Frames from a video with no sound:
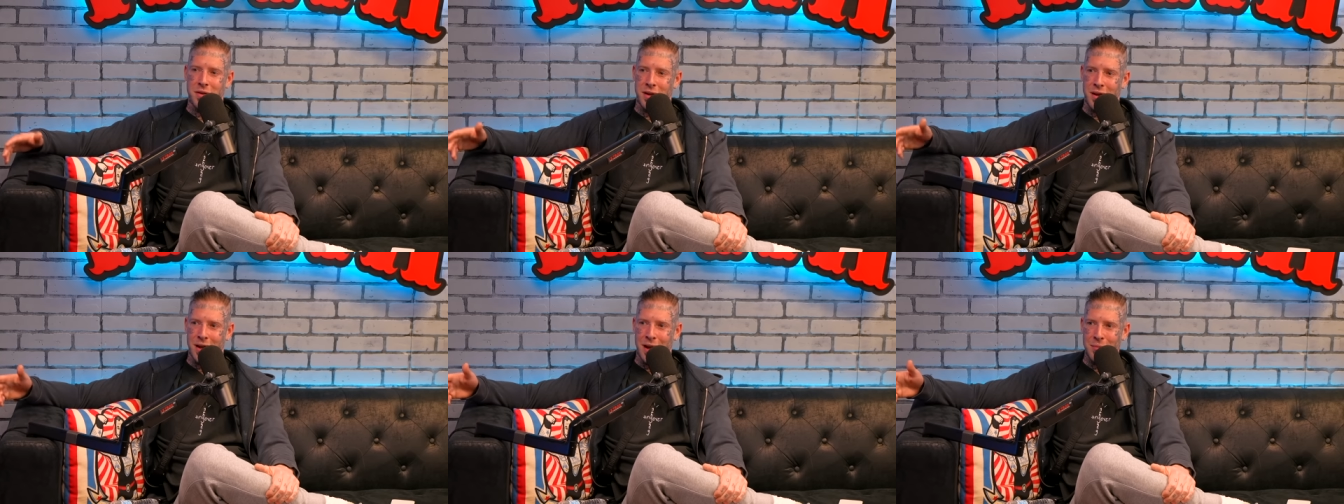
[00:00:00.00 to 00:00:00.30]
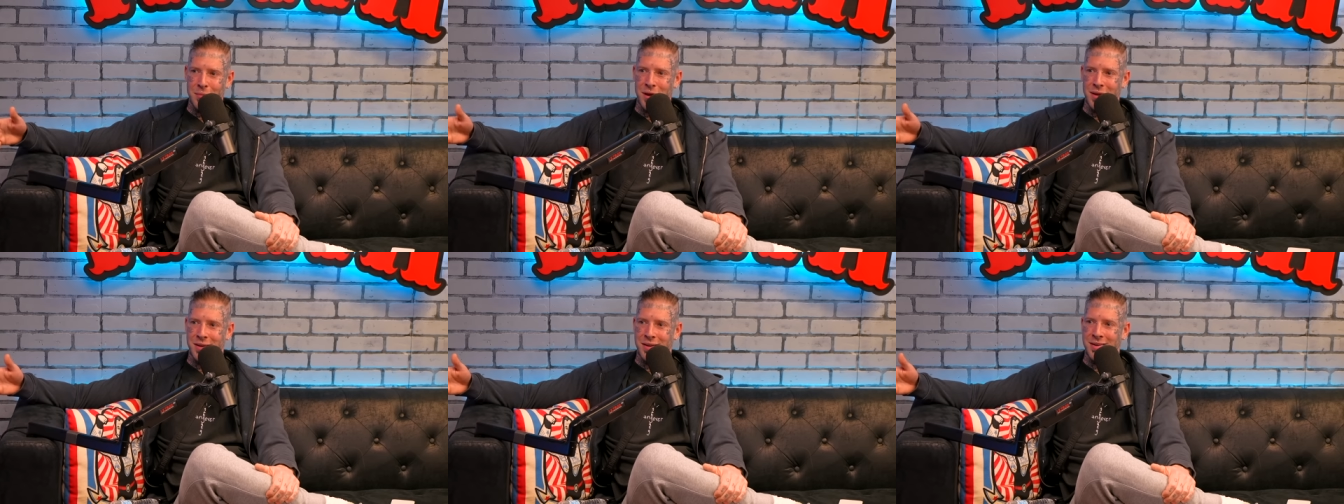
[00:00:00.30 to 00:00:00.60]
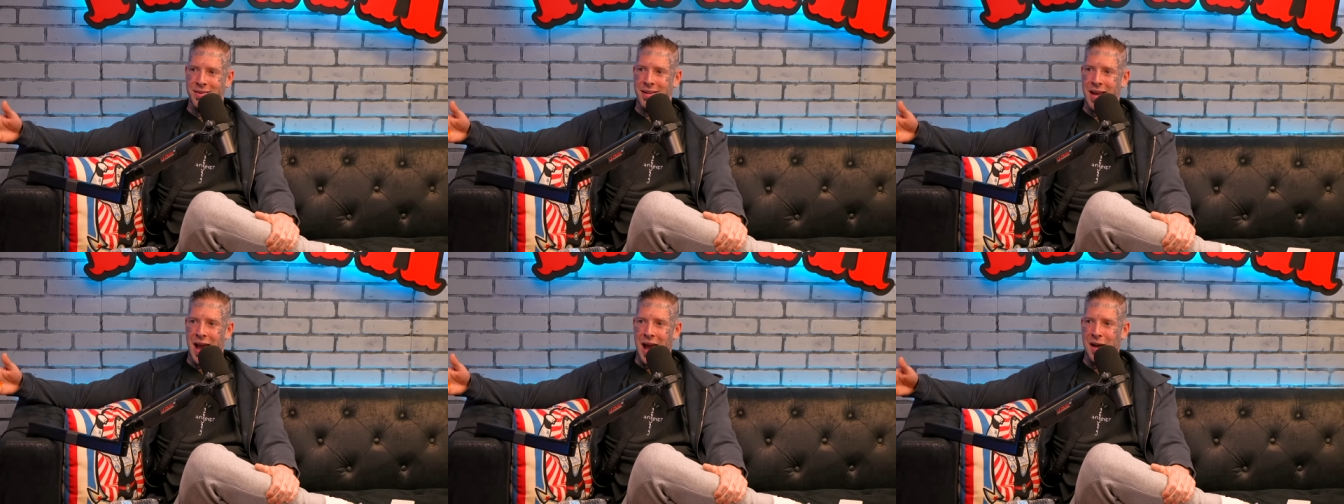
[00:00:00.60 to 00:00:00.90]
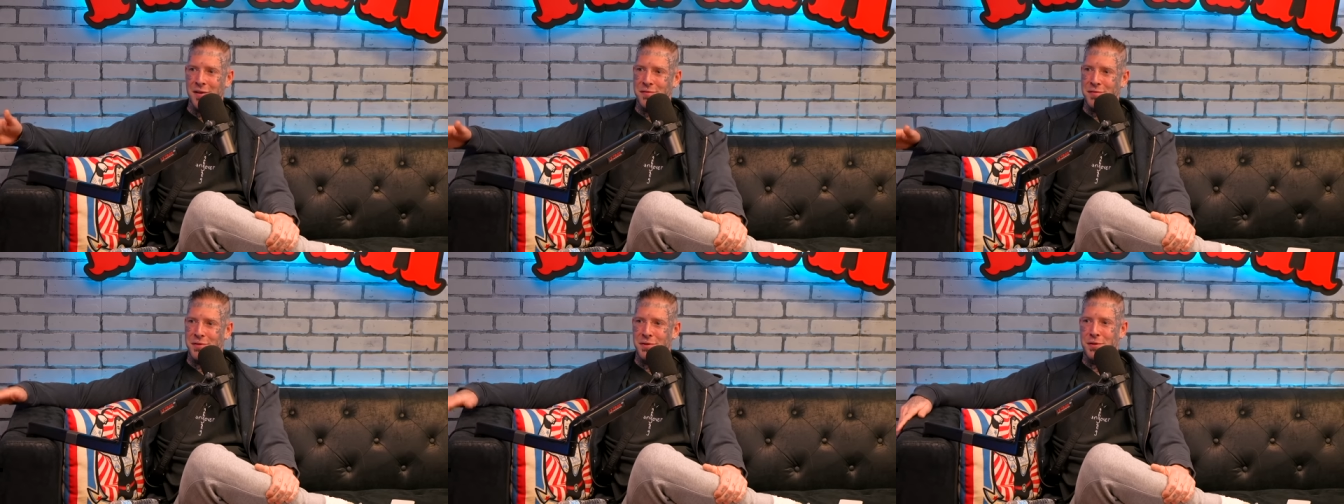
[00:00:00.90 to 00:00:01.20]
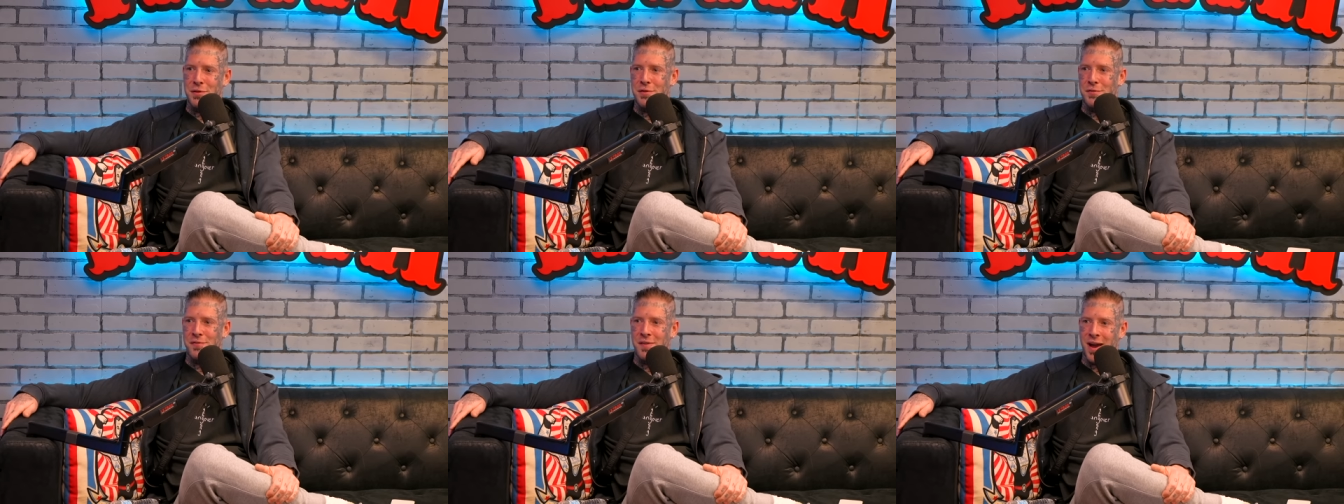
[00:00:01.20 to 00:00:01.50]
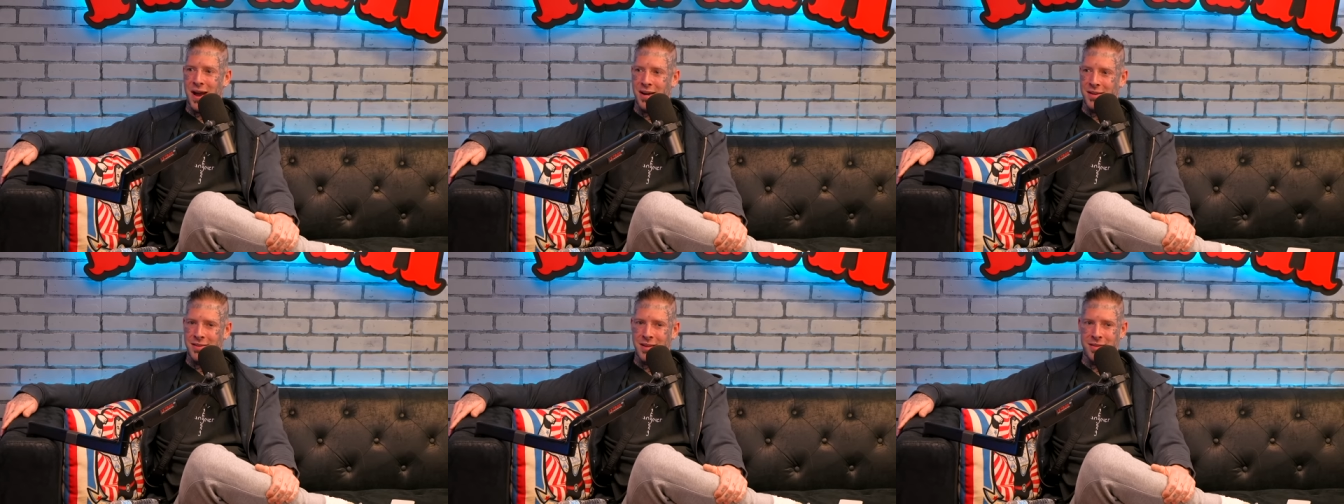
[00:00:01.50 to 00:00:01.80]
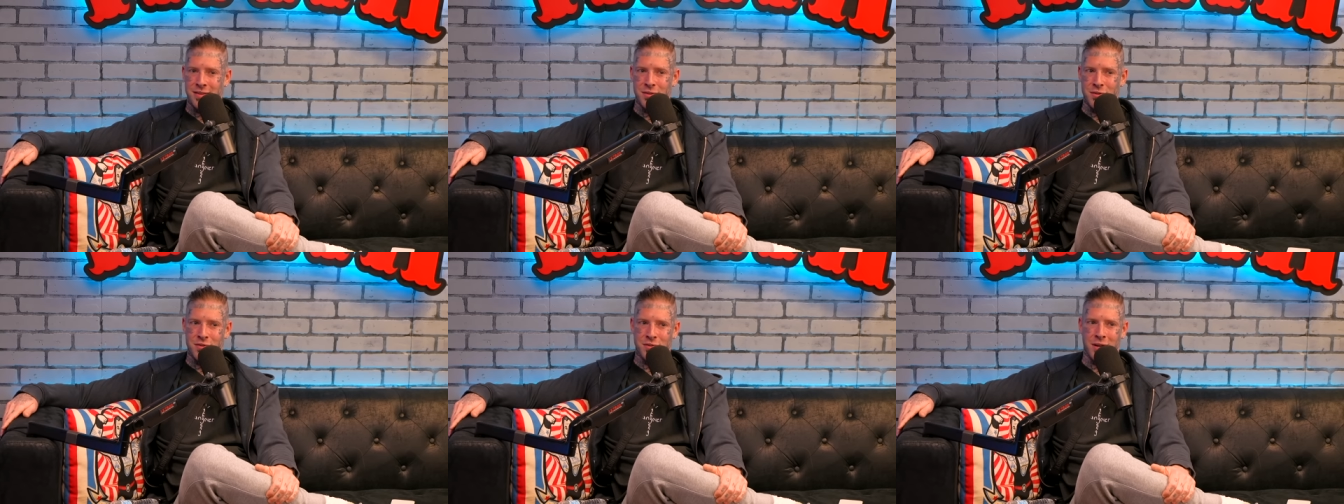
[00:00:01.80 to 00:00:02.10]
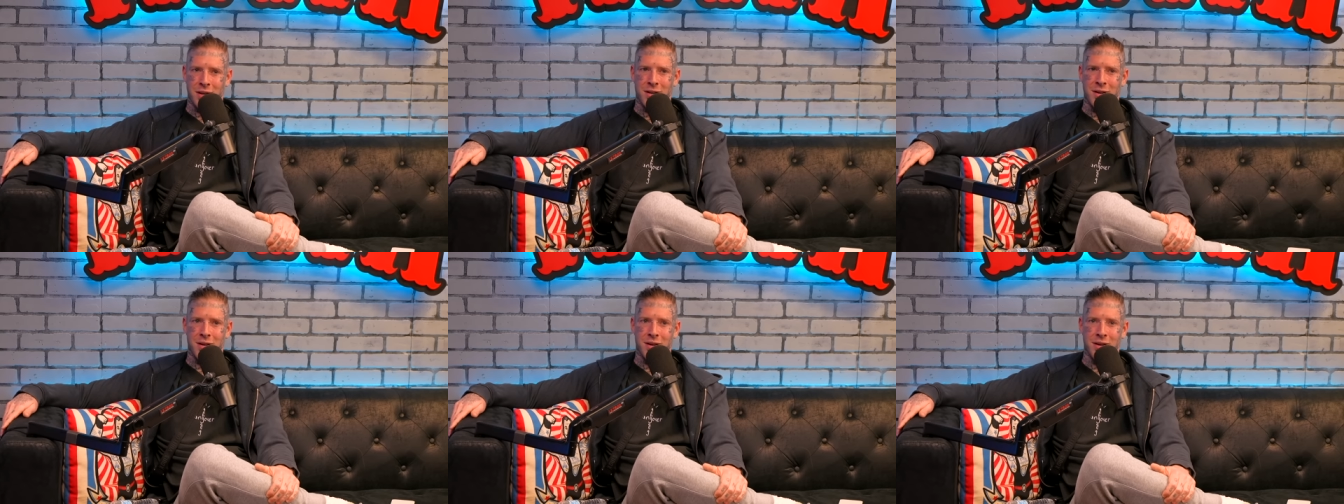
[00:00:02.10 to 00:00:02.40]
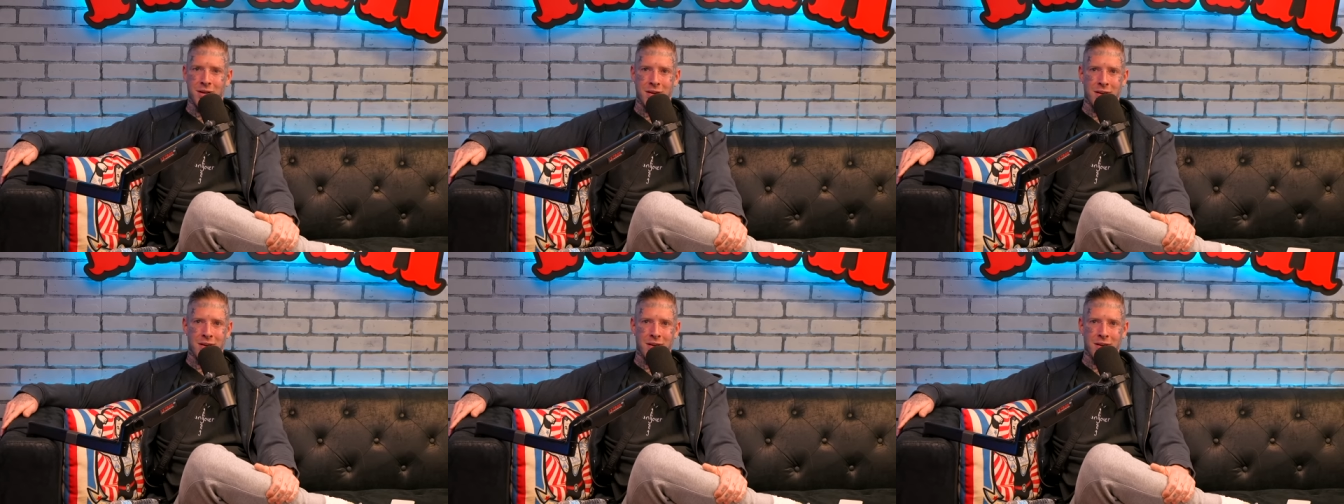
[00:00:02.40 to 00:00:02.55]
I'm not daft to the fact that there's like